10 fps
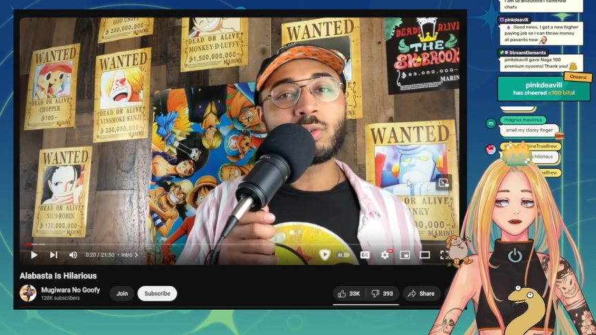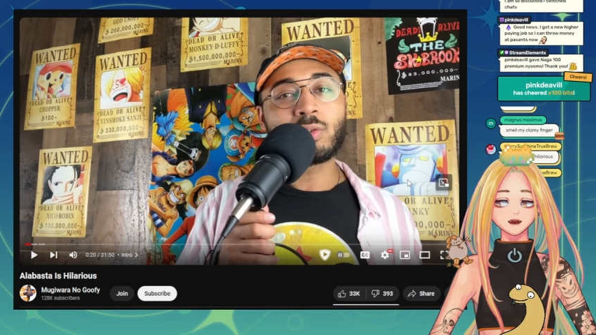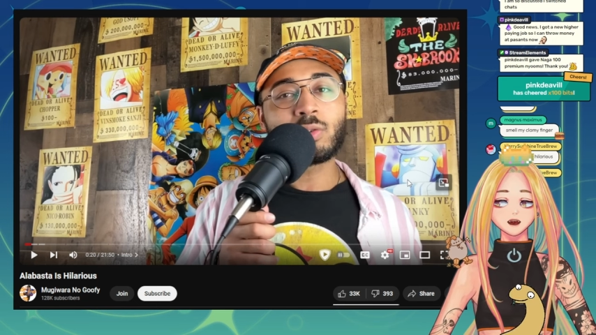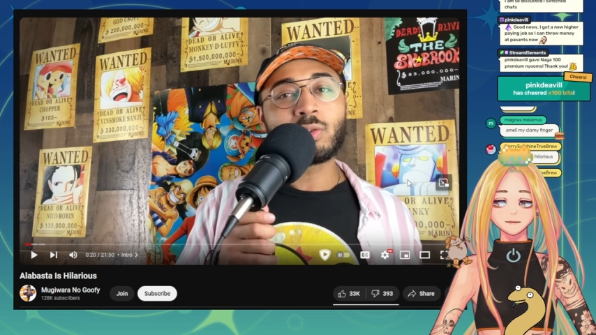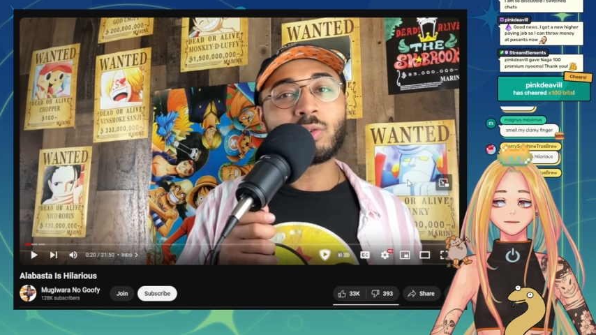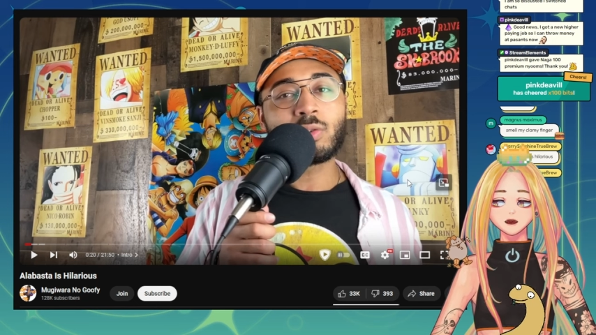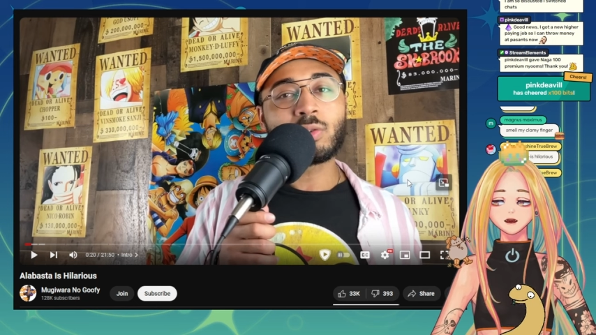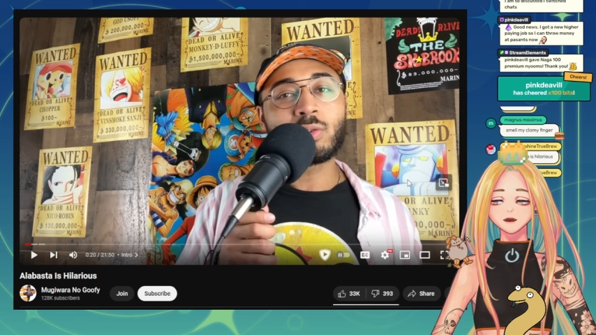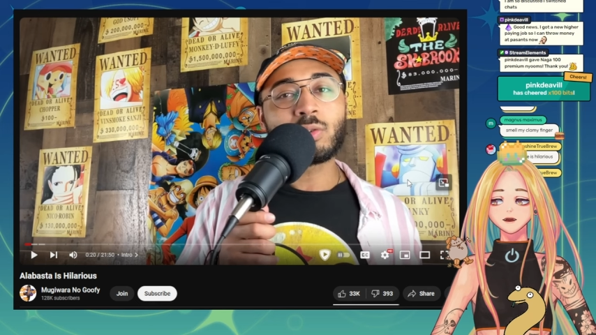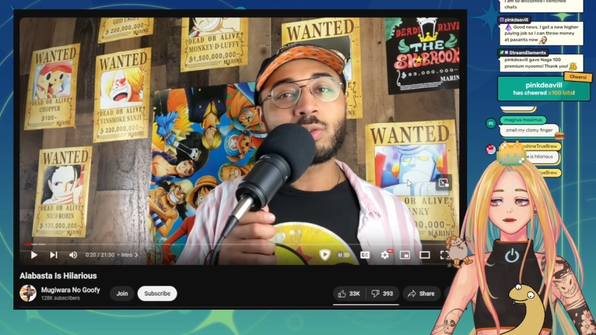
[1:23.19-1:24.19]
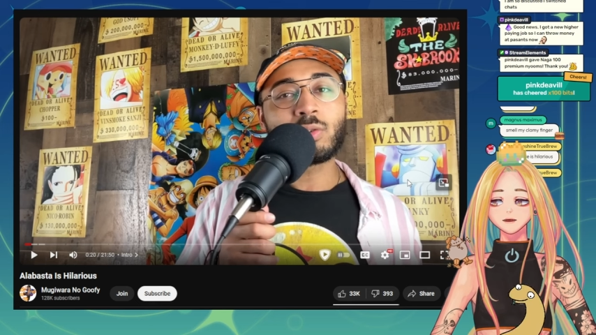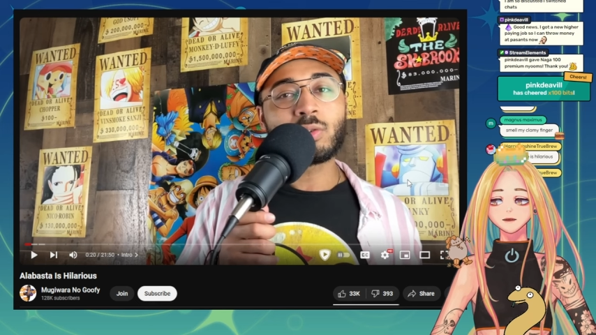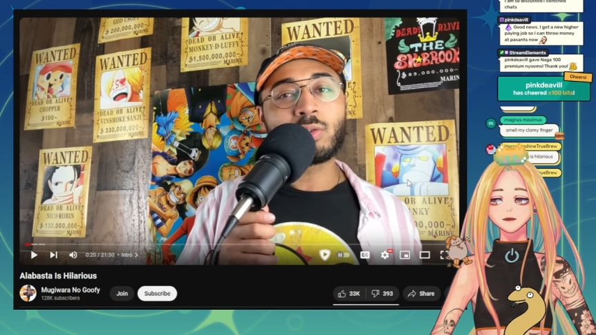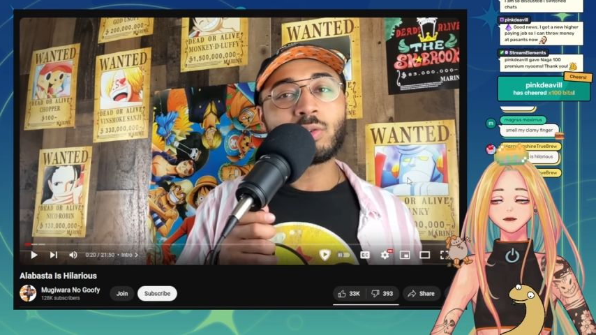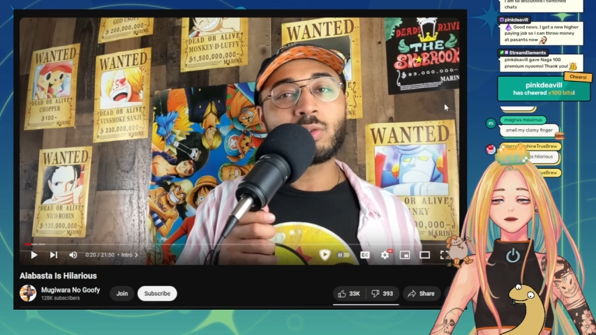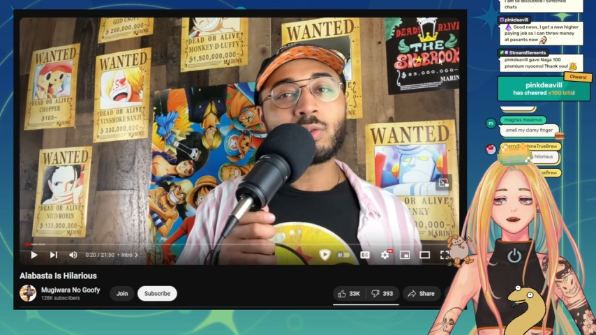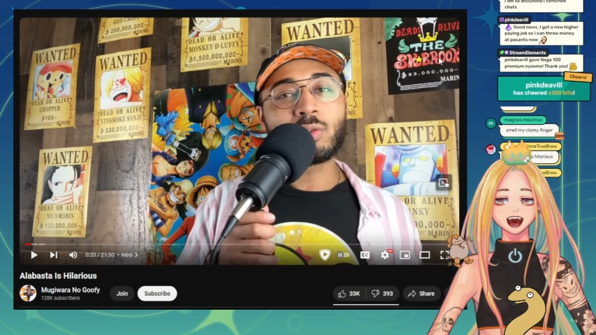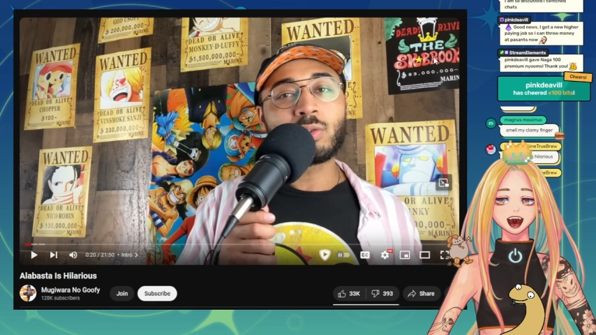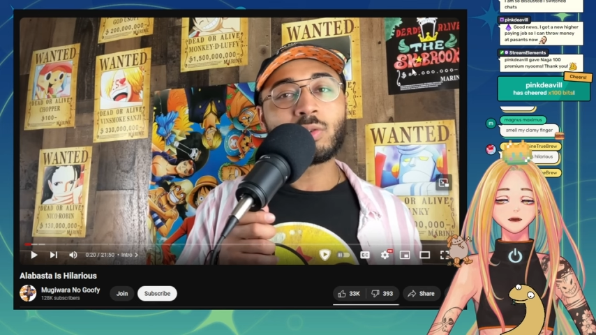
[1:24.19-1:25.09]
Speaker 1: That's pretty cool. I